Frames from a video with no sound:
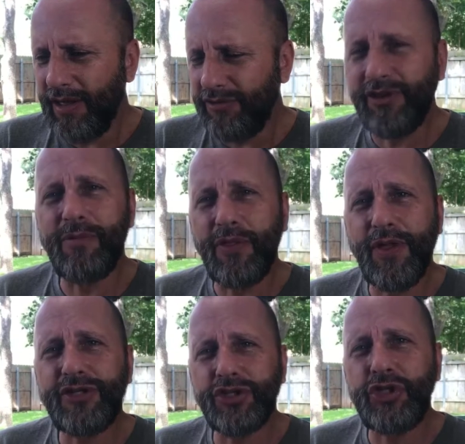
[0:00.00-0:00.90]
some of the
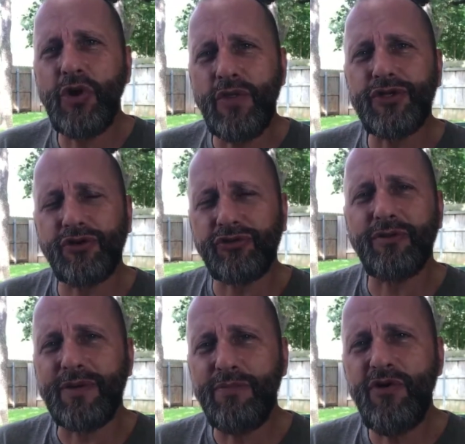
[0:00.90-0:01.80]
things you're doing that there's
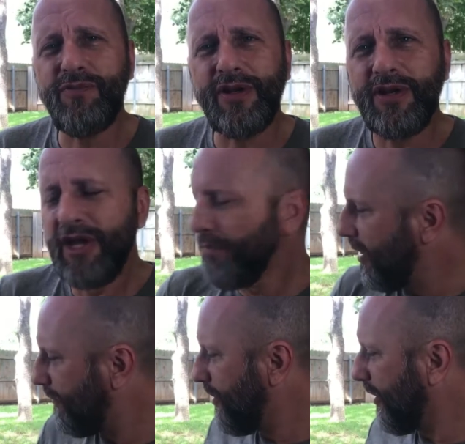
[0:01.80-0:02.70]
going to be movement,
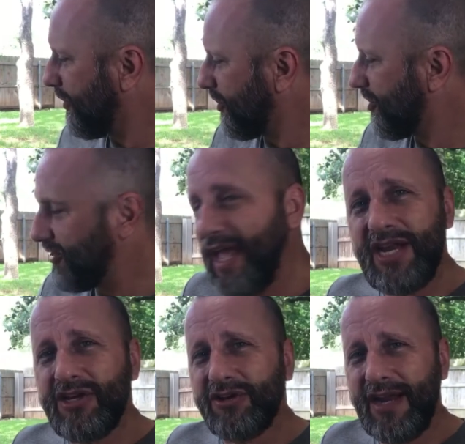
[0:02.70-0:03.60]
but if you can just
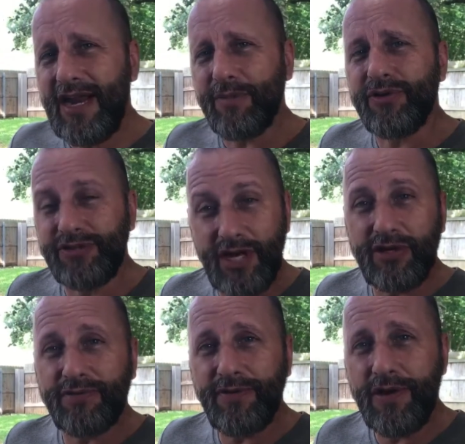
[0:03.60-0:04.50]
steady your camera, steady
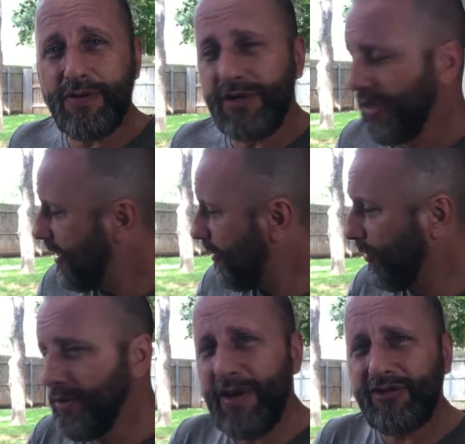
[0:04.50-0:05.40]
your phone, it
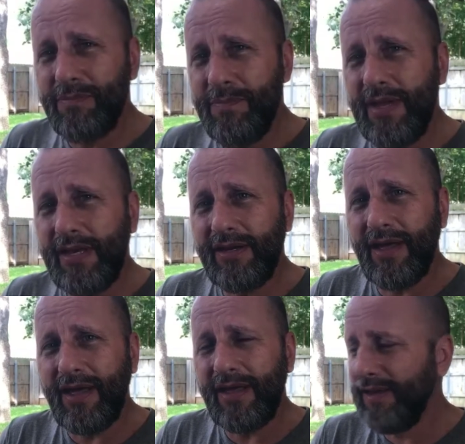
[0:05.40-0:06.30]
really makes a big
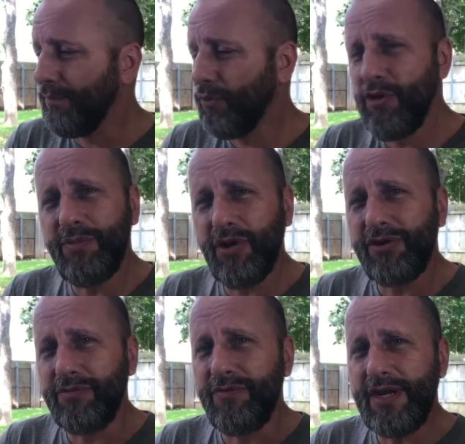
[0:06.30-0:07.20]
improvement
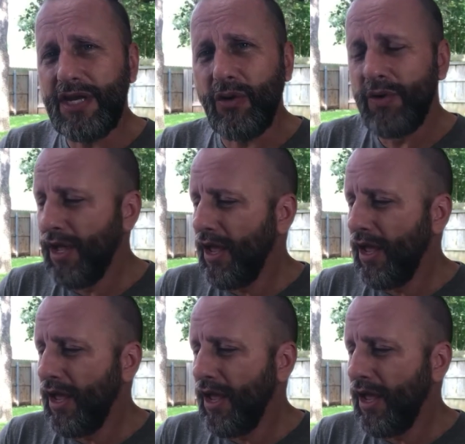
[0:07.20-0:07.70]
on your video.